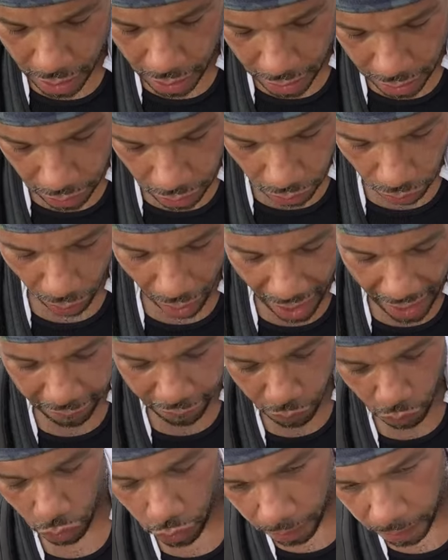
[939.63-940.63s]
riding
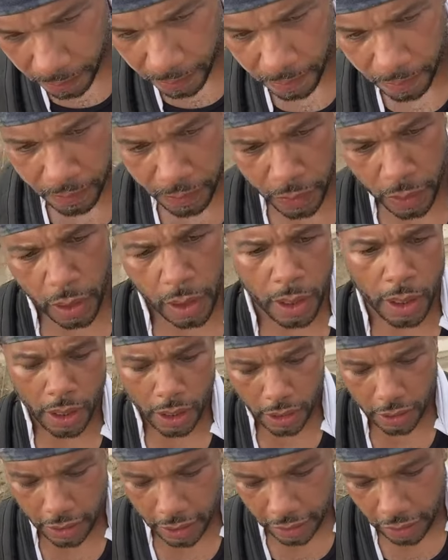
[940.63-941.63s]
for him
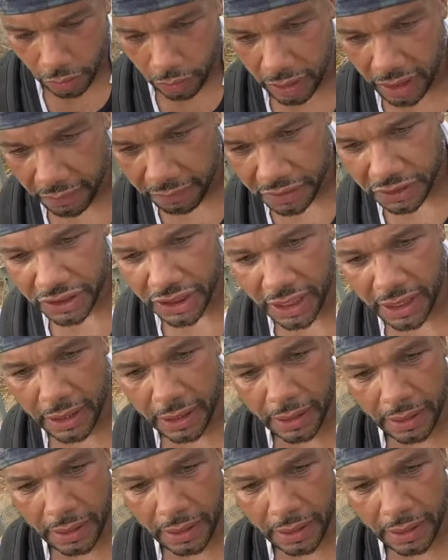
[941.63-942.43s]
that don't give a shit